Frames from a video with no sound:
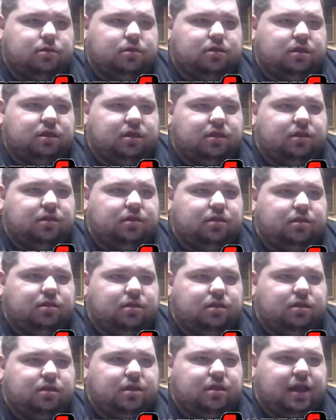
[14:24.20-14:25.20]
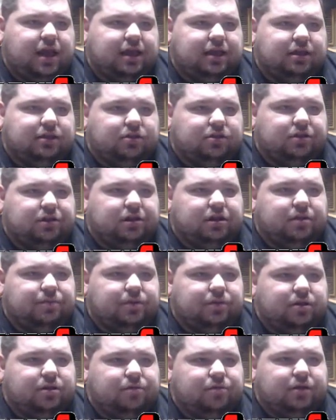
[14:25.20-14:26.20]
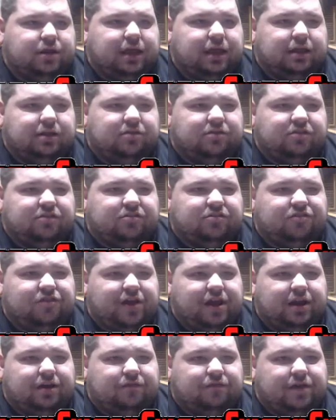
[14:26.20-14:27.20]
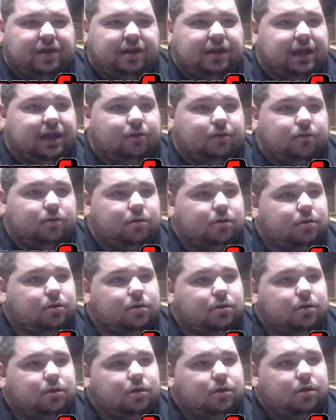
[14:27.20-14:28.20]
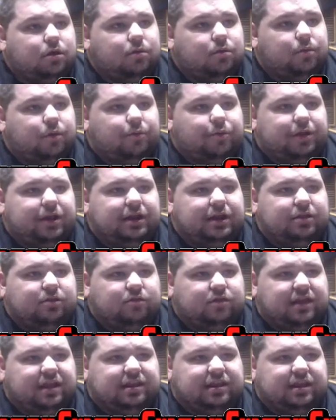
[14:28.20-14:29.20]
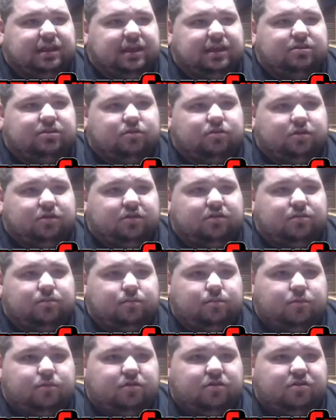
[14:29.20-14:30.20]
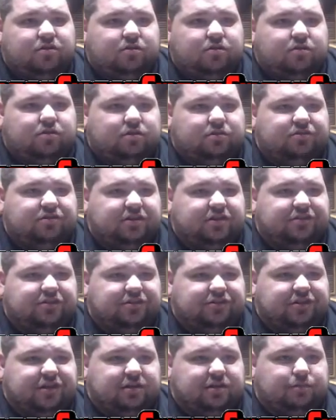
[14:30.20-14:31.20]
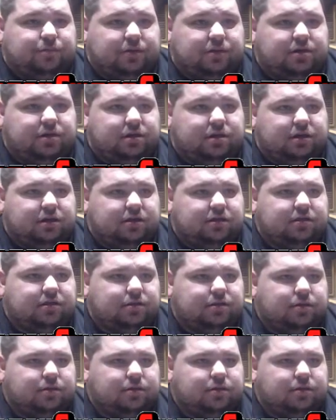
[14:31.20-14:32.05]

I can look it up, you know, and like, just try to find out. But we gotta use that to get to this treasure chest, because